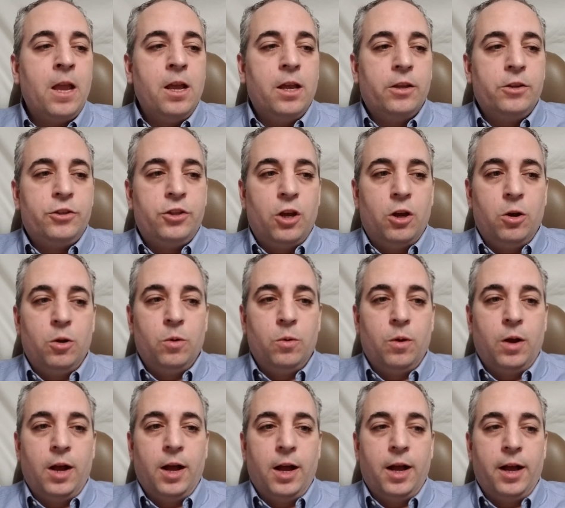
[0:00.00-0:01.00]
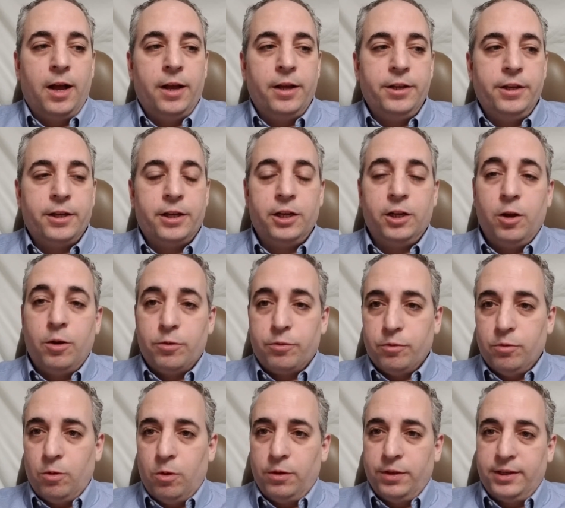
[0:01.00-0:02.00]
So you're going to go
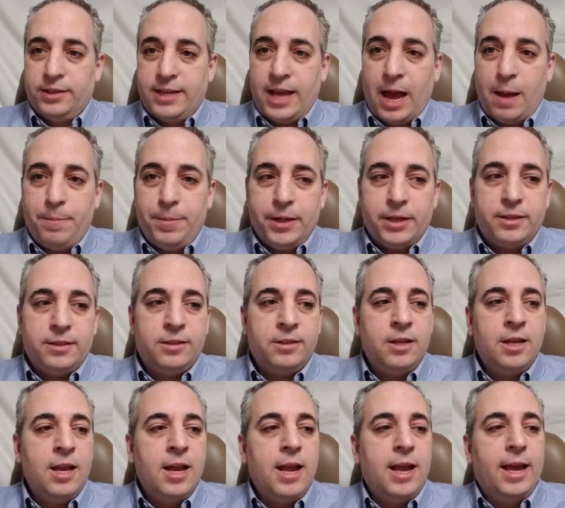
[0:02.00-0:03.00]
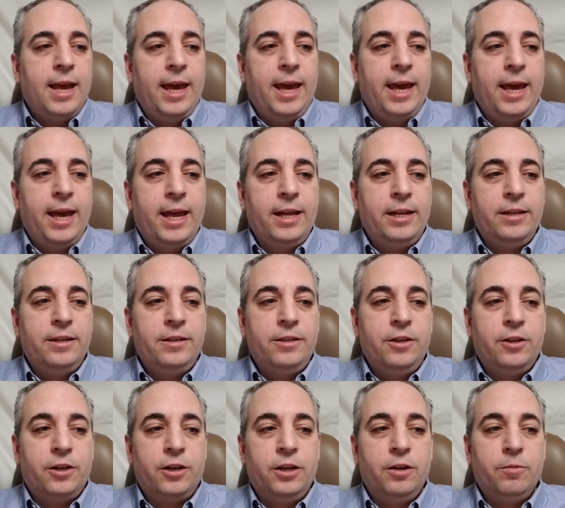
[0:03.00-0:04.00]
through all these topics, and
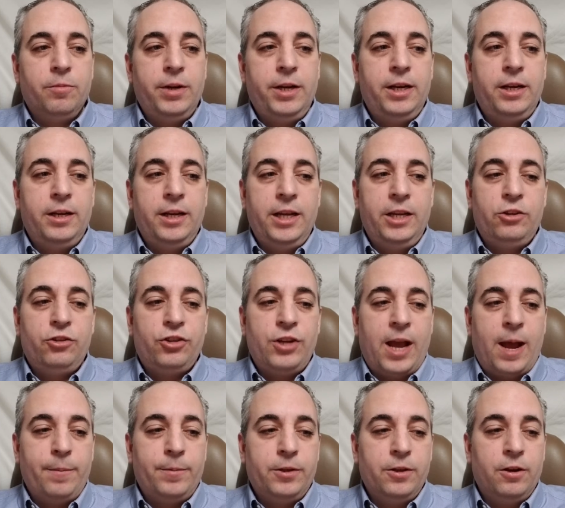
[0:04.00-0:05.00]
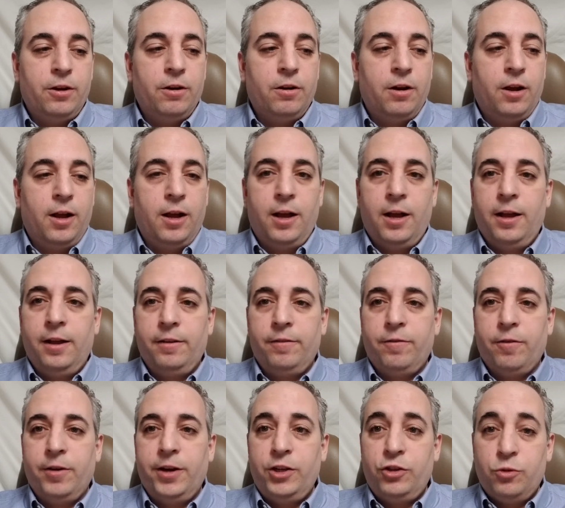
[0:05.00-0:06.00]
you're going to read each chapter
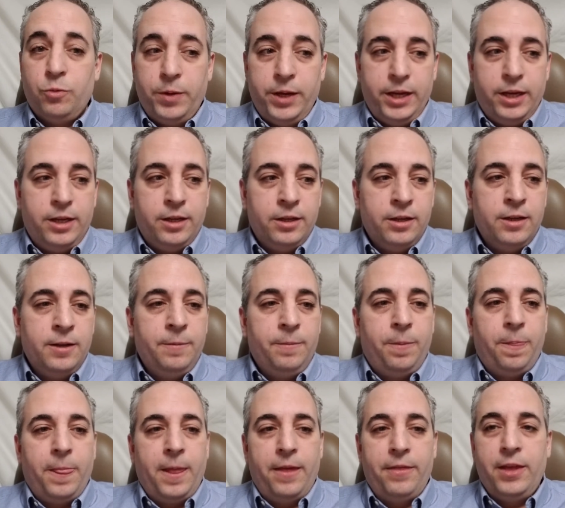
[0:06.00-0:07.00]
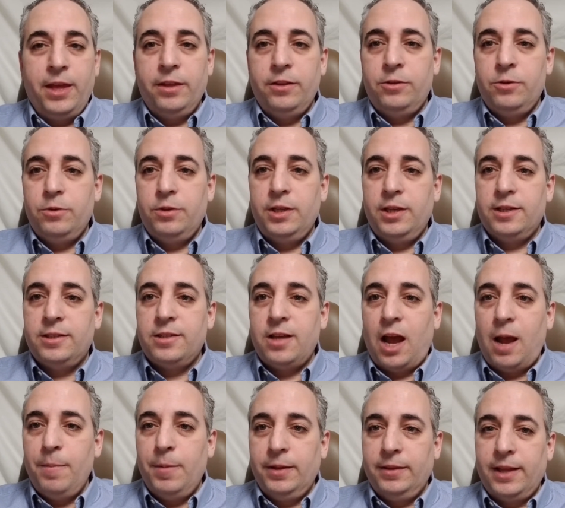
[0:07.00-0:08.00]
for each week, and then do the
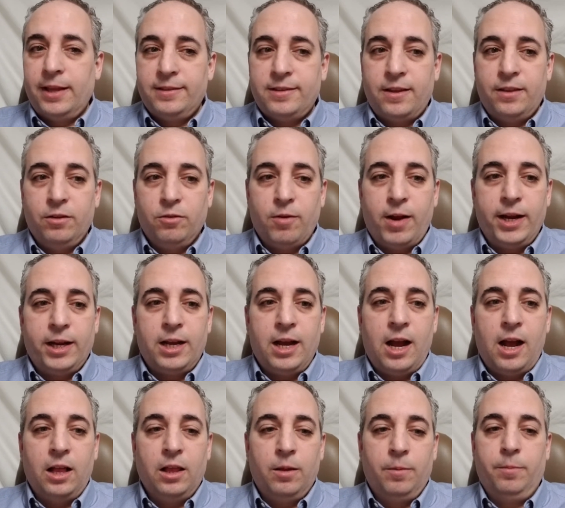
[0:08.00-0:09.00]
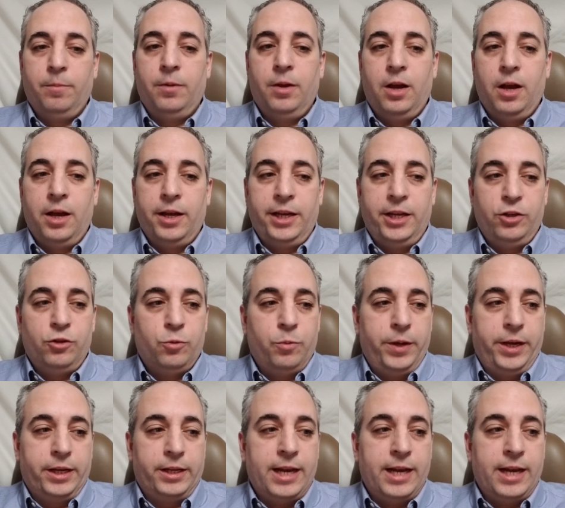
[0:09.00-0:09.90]
assignment that's on the right column each week.